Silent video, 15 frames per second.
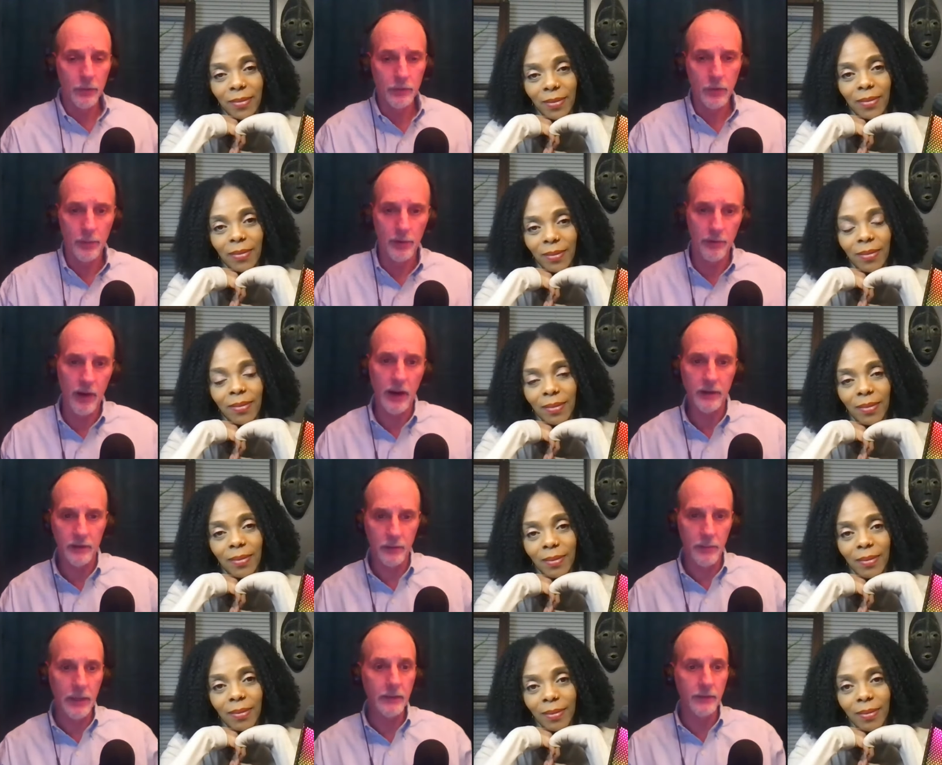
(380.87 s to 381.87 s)
Speaker 1: to provide
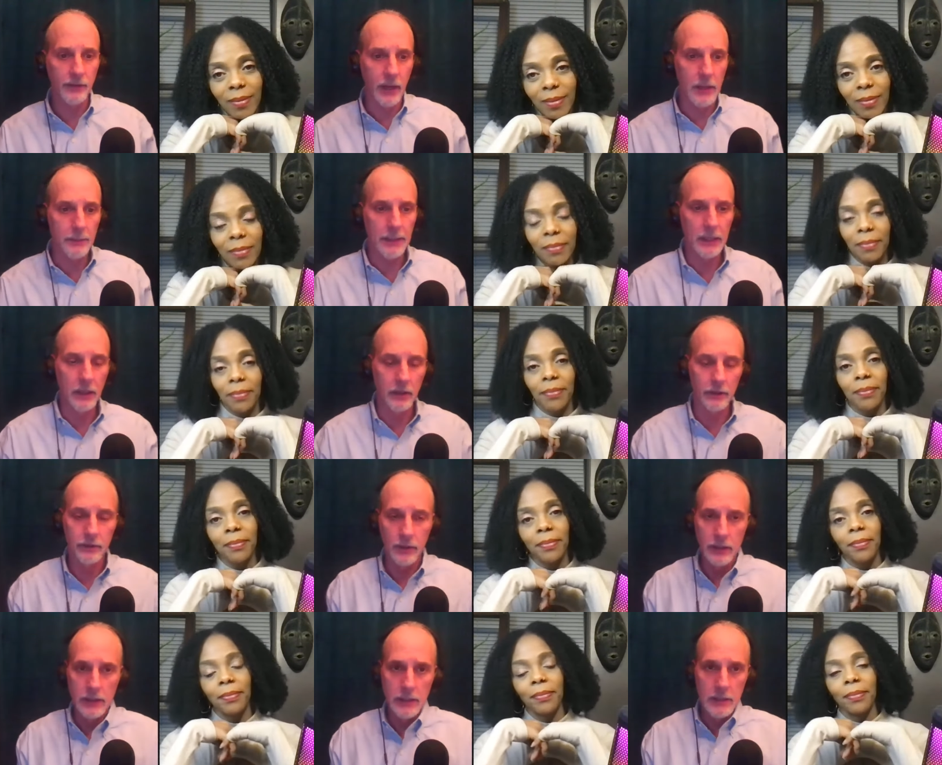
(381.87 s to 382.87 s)
some insight because
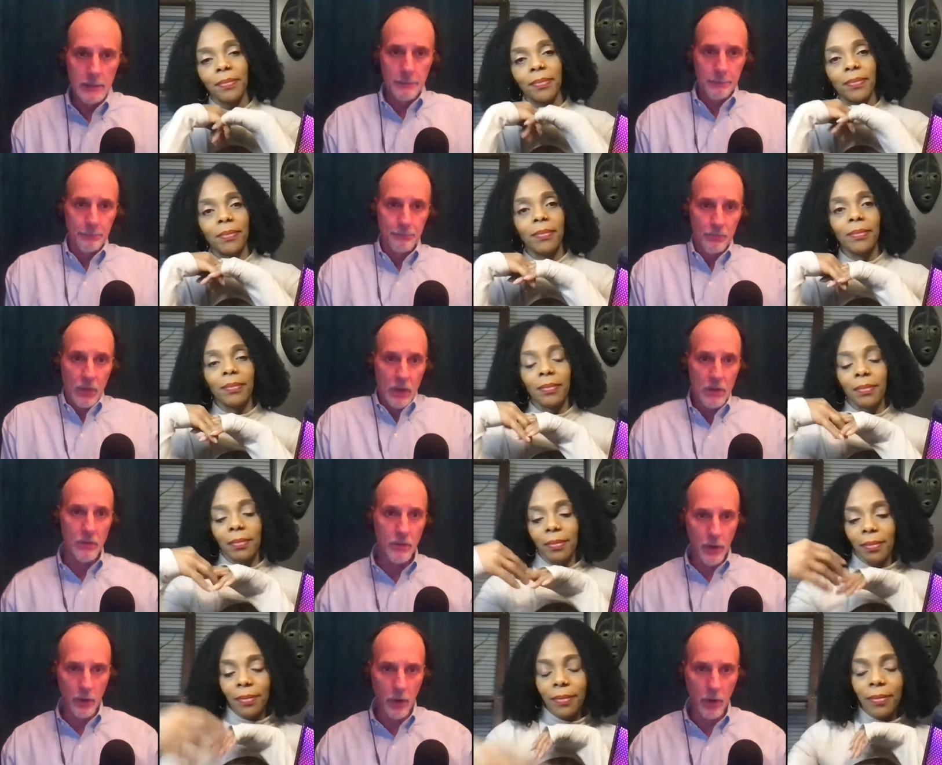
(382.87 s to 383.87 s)

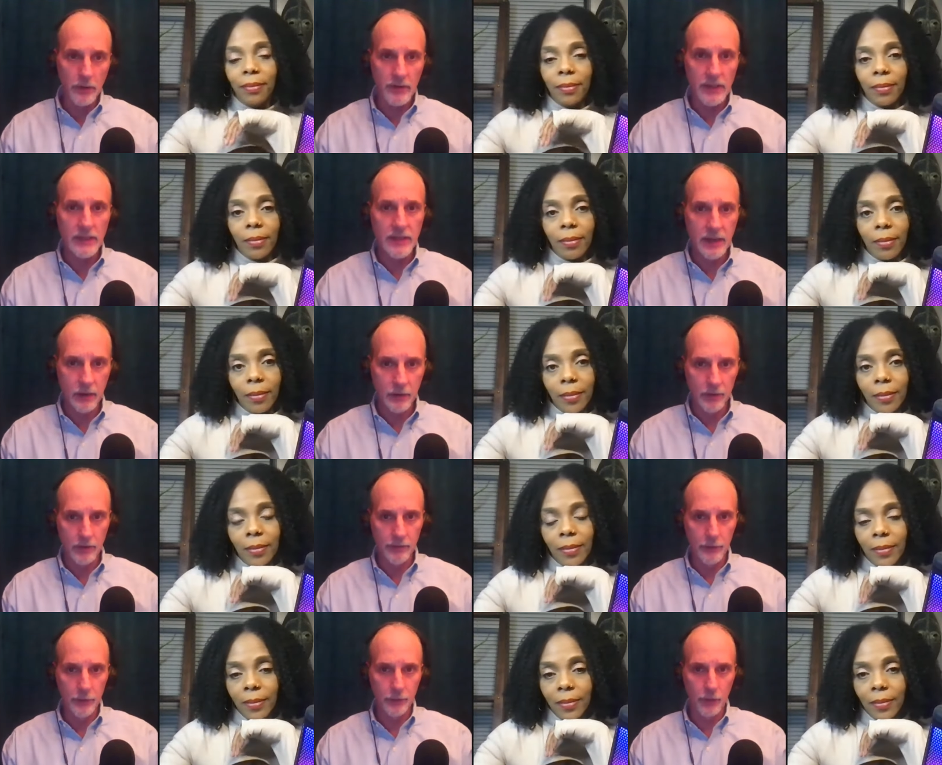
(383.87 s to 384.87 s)
there are details of
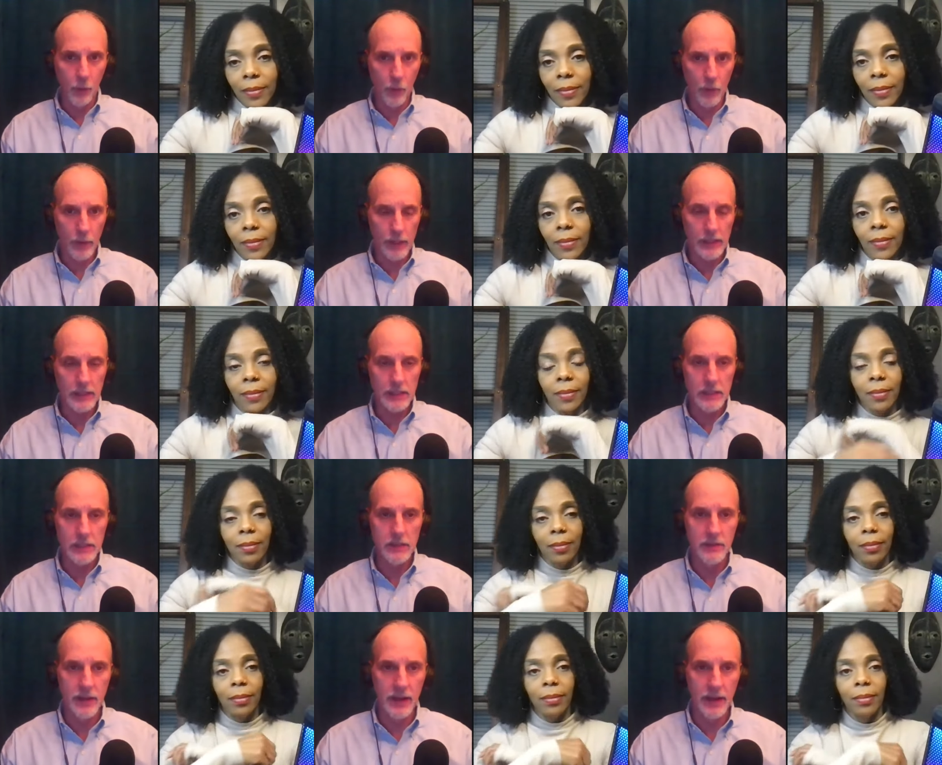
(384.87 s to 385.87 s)
the story
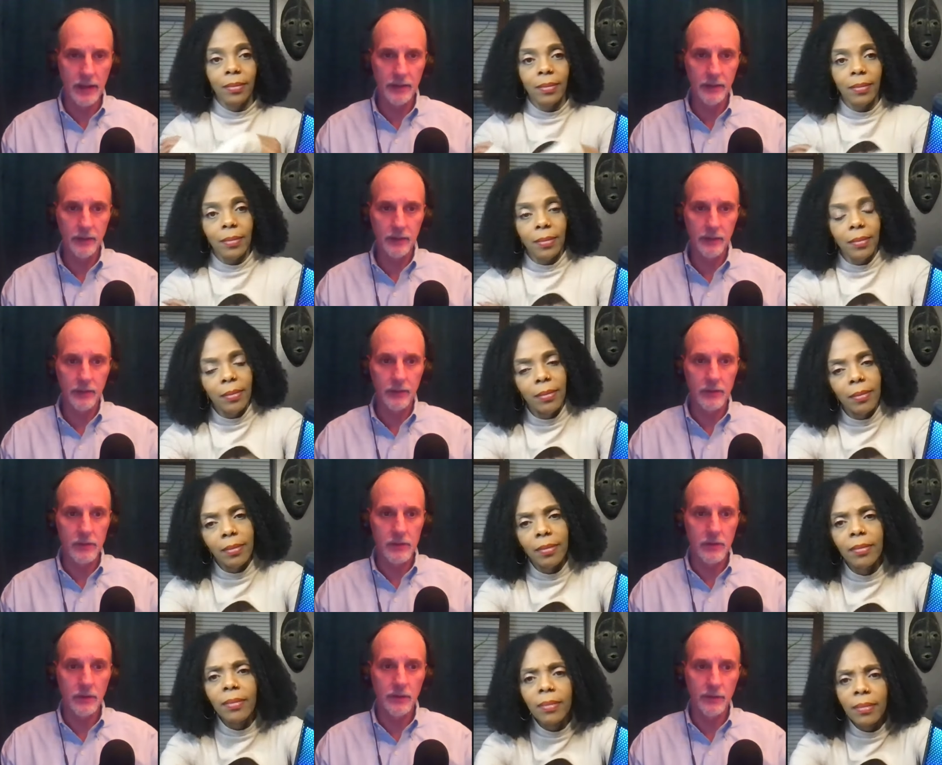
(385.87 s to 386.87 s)
that
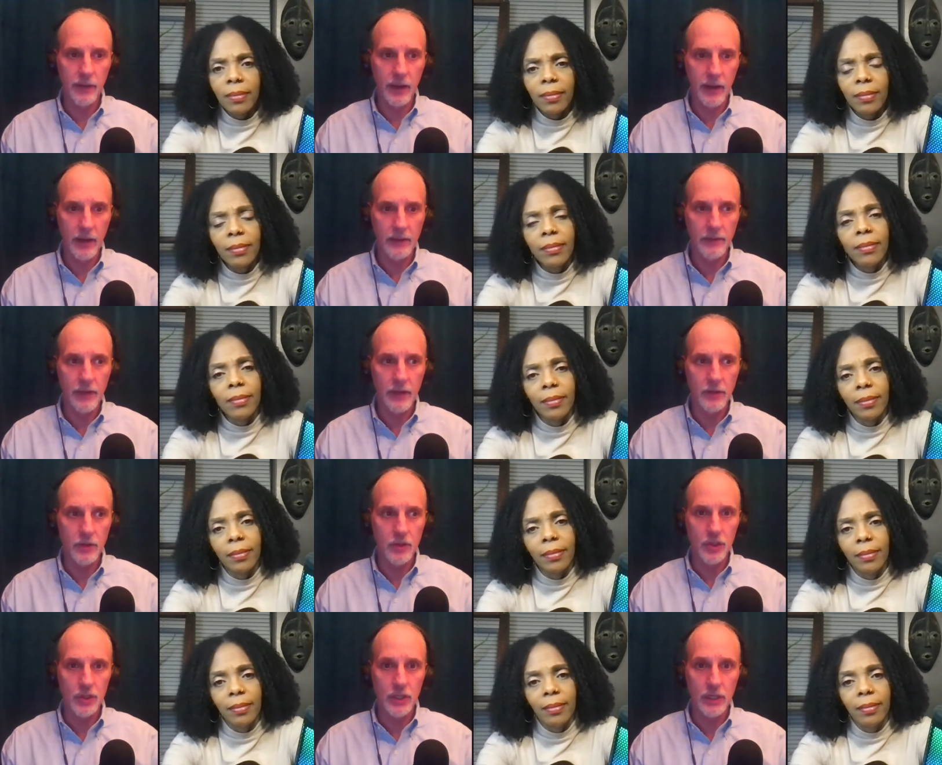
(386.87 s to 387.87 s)
said that
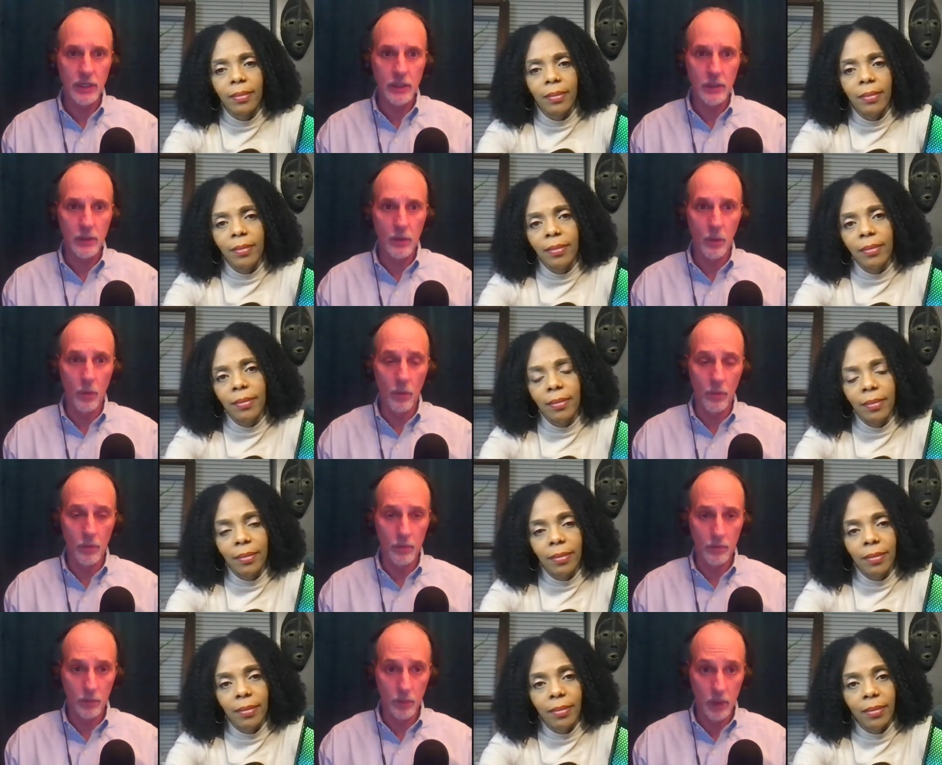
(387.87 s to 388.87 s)
she
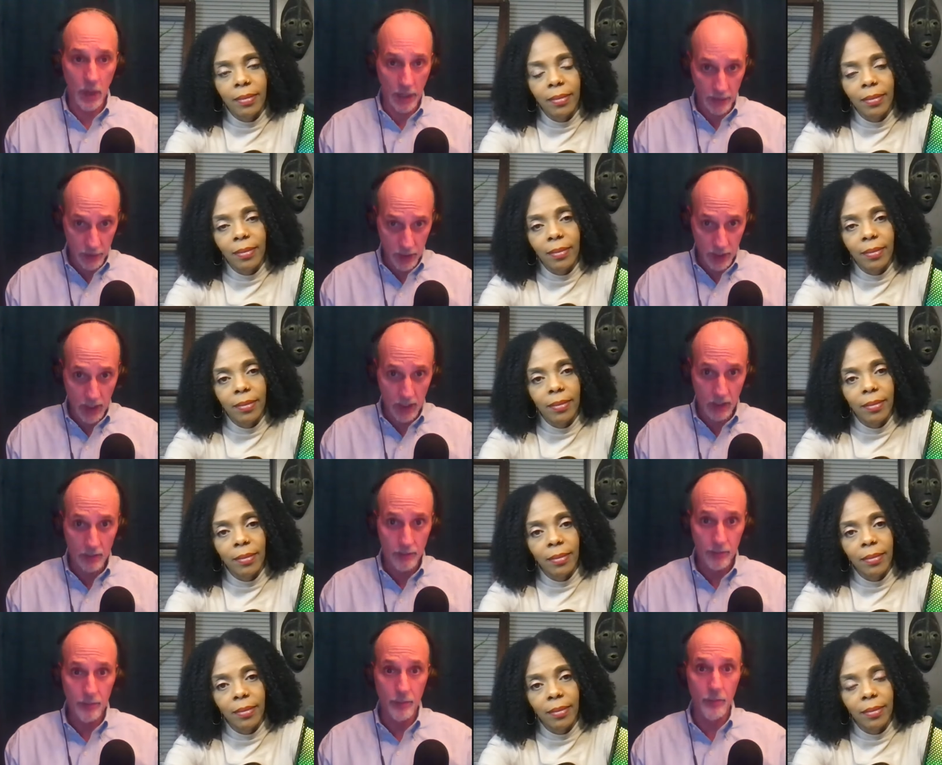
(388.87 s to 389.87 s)
got a job